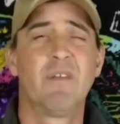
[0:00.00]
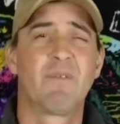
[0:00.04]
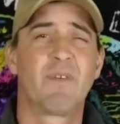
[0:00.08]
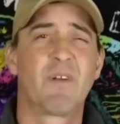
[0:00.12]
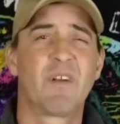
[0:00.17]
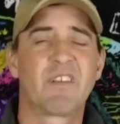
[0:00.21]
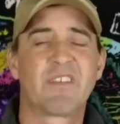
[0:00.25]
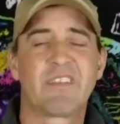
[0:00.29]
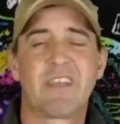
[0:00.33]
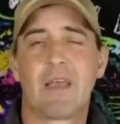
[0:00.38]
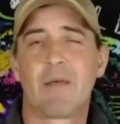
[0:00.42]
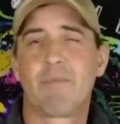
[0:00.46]

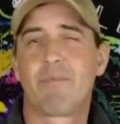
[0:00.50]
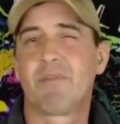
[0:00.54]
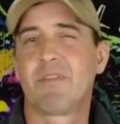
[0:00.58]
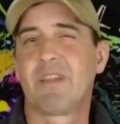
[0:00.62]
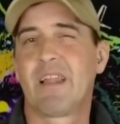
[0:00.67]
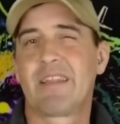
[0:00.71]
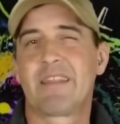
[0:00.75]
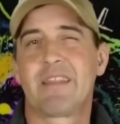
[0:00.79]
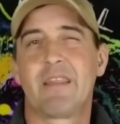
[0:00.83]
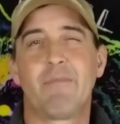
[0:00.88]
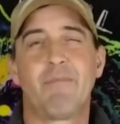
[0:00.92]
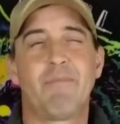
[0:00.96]
For
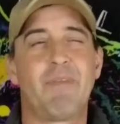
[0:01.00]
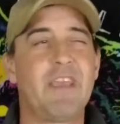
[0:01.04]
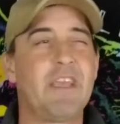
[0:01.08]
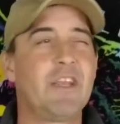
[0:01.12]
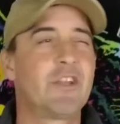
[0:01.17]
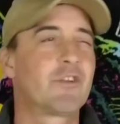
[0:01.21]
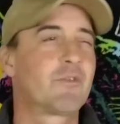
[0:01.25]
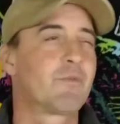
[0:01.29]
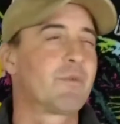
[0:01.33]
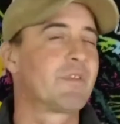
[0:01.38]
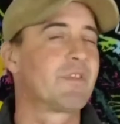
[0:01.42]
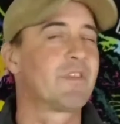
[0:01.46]
example, at the
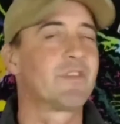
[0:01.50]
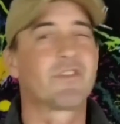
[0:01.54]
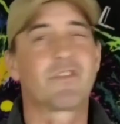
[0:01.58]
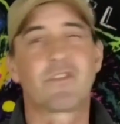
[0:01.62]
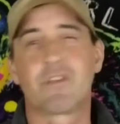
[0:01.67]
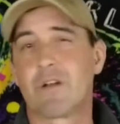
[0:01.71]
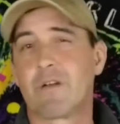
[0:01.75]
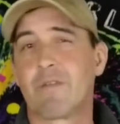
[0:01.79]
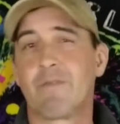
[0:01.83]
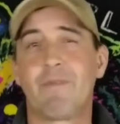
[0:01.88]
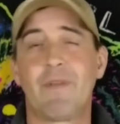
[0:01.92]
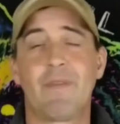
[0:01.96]
beach with the
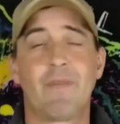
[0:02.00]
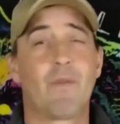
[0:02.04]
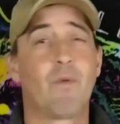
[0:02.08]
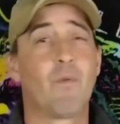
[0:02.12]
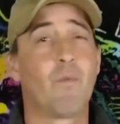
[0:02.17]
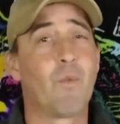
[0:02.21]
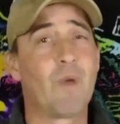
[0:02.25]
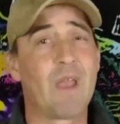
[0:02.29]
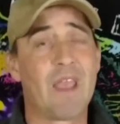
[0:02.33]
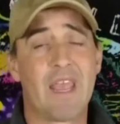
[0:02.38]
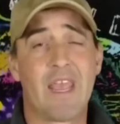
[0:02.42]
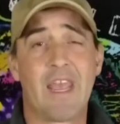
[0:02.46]
surf and the
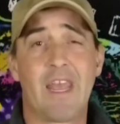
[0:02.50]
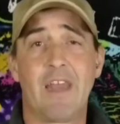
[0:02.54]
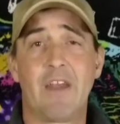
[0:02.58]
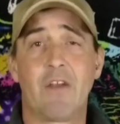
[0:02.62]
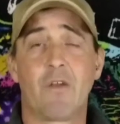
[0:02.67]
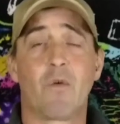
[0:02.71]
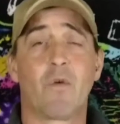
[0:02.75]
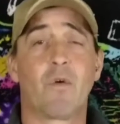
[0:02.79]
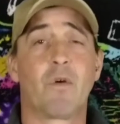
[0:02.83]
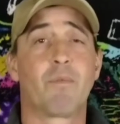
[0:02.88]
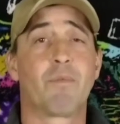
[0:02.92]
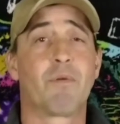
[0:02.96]

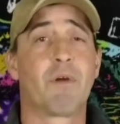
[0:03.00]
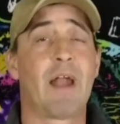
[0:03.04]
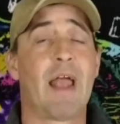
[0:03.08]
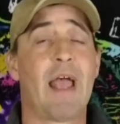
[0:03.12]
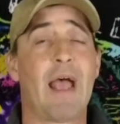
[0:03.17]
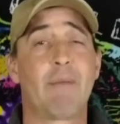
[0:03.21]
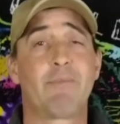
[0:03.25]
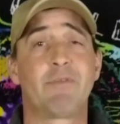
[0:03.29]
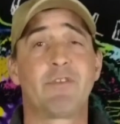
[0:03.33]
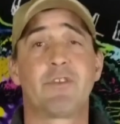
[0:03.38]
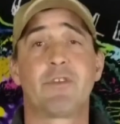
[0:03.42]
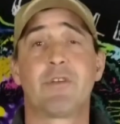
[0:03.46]
wind, or
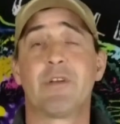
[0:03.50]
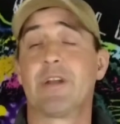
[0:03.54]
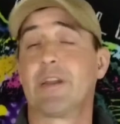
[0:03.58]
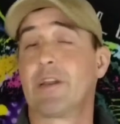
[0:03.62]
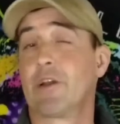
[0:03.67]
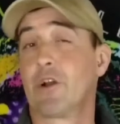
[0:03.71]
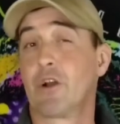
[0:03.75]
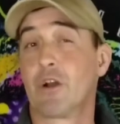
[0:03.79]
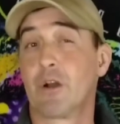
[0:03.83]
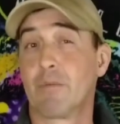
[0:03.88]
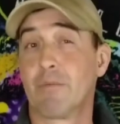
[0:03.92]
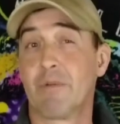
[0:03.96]
perhaps you're in
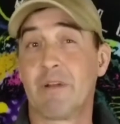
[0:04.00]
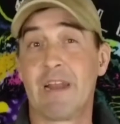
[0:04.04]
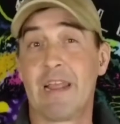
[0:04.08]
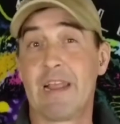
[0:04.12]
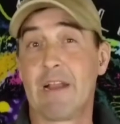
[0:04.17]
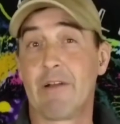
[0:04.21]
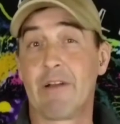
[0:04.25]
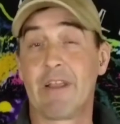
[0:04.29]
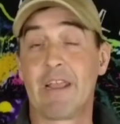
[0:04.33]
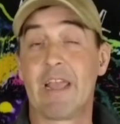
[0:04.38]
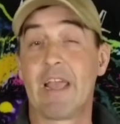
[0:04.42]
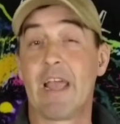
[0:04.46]
an urban
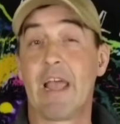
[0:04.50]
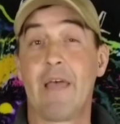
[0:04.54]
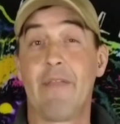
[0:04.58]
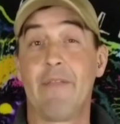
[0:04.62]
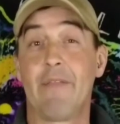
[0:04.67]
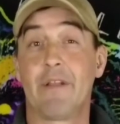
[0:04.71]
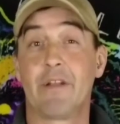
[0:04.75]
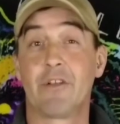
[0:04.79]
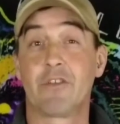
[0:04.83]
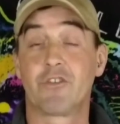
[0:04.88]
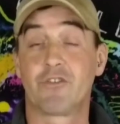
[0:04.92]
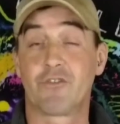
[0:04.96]
area
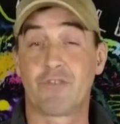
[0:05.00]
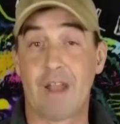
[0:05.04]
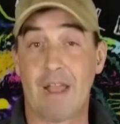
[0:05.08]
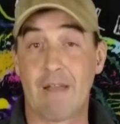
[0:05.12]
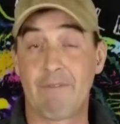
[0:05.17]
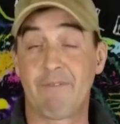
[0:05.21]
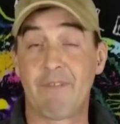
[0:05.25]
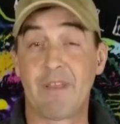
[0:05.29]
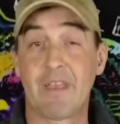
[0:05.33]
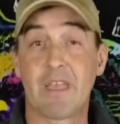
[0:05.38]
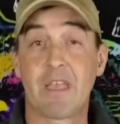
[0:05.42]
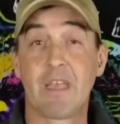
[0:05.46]
and there's
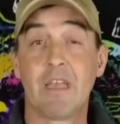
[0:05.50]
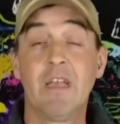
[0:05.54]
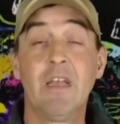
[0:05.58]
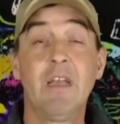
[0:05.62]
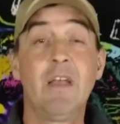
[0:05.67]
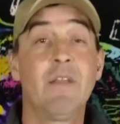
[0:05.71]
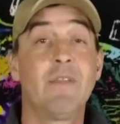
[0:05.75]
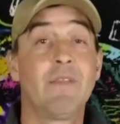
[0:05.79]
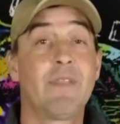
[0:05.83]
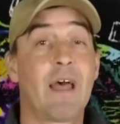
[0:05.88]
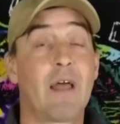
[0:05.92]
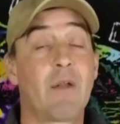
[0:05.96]
traffic,
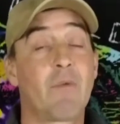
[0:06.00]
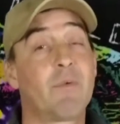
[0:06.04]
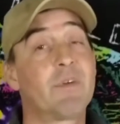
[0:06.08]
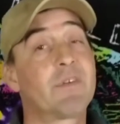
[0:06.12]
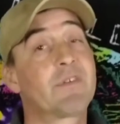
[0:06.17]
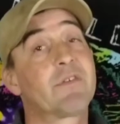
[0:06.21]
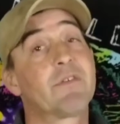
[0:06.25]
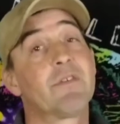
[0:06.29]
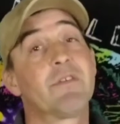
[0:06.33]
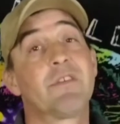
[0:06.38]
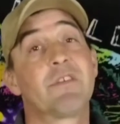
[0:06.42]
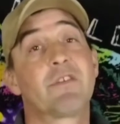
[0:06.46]
that
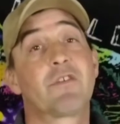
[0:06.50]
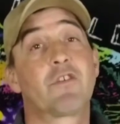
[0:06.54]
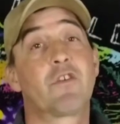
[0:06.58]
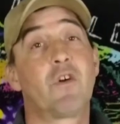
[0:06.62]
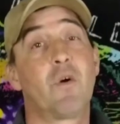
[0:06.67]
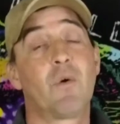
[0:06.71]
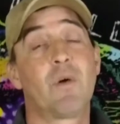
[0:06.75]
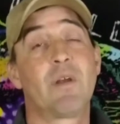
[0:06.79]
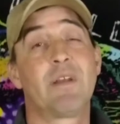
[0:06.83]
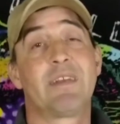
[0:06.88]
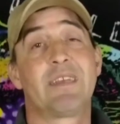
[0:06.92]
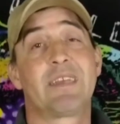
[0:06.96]
whistle is
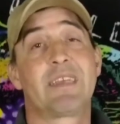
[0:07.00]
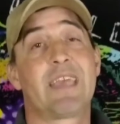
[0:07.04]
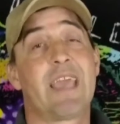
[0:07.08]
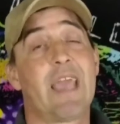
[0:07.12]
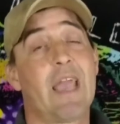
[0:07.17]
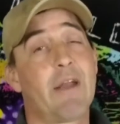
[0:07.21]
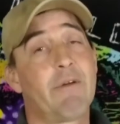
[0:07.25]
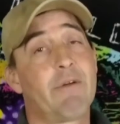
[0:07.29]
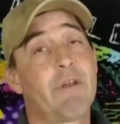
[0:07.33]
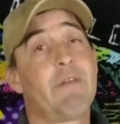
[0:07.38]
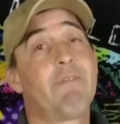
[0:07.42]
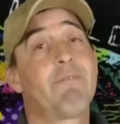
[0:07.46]
going to
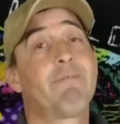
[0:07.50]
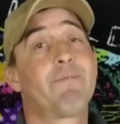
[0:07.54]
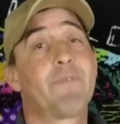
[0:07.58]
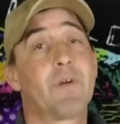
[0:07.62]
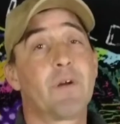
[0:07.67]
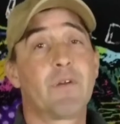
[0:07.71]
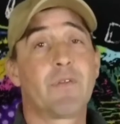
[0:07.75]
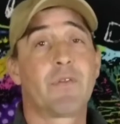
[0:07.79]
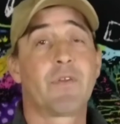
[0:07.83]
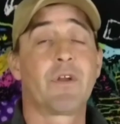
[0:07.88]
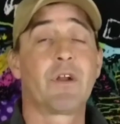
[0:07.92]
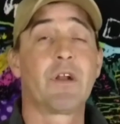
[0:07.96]
carry
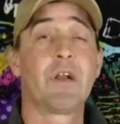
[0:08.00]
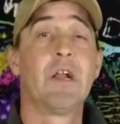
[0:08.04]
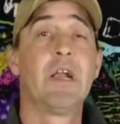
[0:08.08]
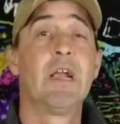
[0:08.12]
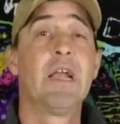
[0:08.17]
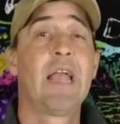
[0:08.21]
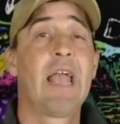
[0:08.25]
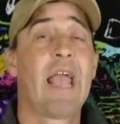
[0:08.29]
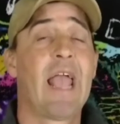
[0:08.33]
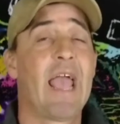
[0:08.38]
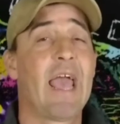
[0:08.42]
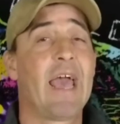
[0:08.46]
further,
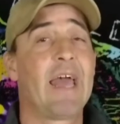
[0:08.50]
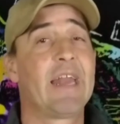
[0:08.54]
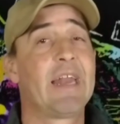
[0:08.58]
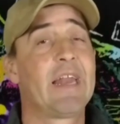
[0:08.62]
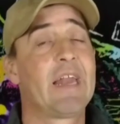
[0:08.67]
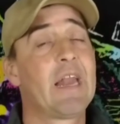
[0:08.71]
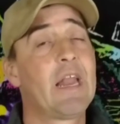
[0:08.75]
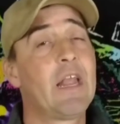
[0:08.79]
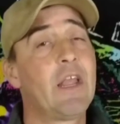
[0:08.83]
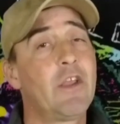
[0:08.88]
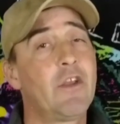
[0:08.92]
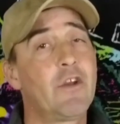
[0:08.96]

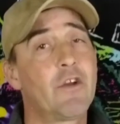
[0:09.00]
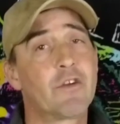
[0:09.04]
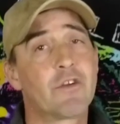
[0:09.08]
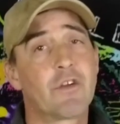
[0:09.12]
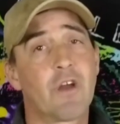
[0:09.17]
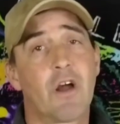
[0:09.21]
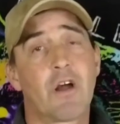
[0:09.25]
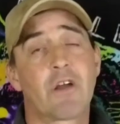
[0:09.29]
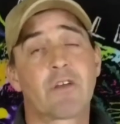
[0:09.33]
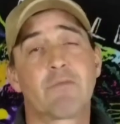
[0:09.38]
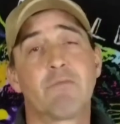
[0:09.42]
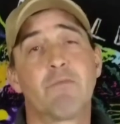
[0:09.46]
and your
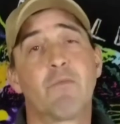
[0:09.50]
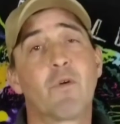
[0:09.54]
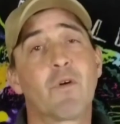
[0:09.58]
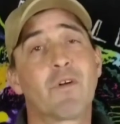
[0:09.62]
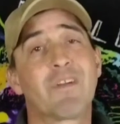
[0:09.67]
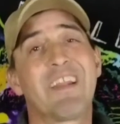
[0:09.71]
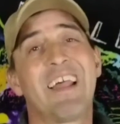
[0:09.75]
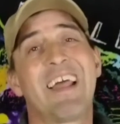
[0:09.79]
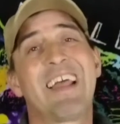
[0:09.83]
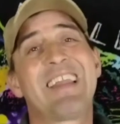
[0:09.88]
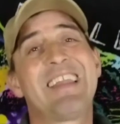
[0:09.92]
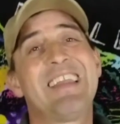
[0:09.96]
dog's
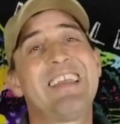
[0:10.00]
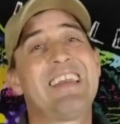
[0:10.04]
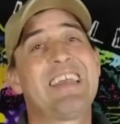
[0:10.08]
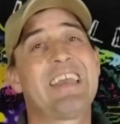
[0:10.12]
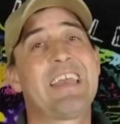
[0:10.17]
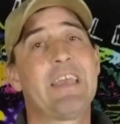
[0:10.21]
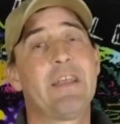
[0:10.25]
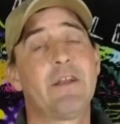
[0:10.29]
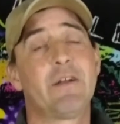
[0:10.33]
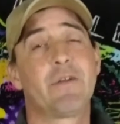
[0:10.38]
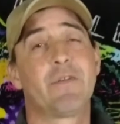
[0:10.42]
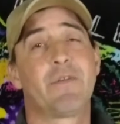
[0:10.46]
more likely to
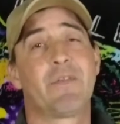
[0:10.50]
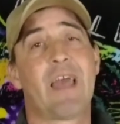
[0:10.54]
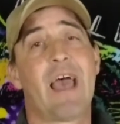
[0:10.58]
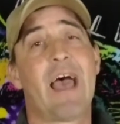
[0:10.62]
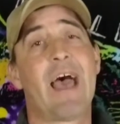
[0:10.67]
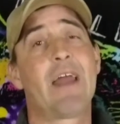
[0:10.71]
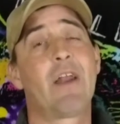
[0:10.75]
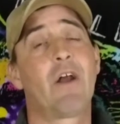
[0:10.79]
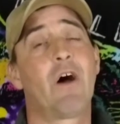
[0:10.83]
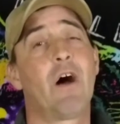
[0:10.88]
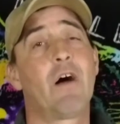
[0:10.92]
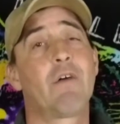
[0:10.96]
hear
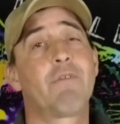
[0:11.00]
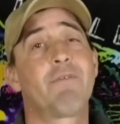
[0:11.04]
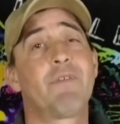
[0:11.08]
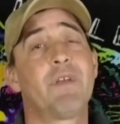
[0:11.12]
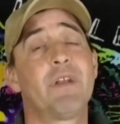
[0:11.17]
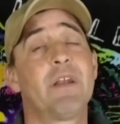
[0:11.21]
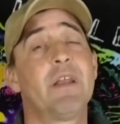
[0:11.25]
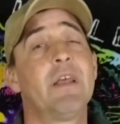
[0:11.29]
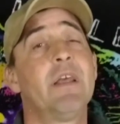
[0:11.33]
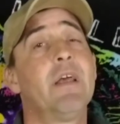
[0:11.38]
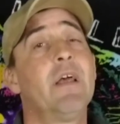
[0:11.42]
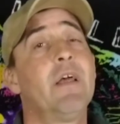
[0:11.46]
that
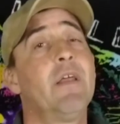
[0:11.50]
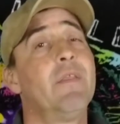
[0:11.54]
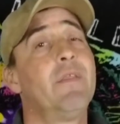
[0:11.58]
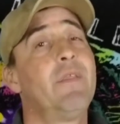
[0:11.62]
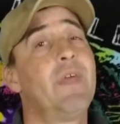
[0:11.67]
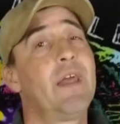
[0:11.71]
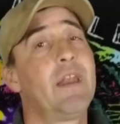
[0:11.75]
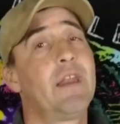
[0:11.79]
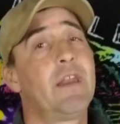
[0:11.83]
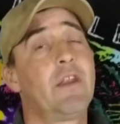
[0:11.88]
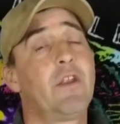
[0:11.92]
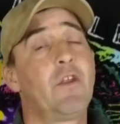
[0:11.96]
often
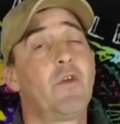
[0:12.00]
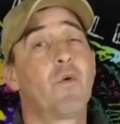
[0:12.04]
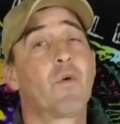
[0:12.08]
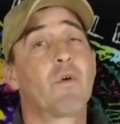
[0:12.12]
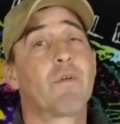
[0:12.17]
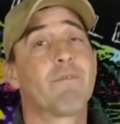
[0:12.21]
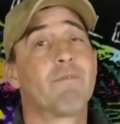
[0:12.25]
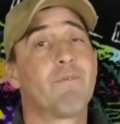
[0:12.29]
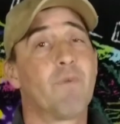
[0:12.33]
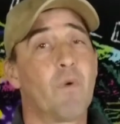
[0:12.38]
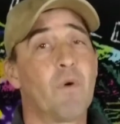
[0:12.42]
than your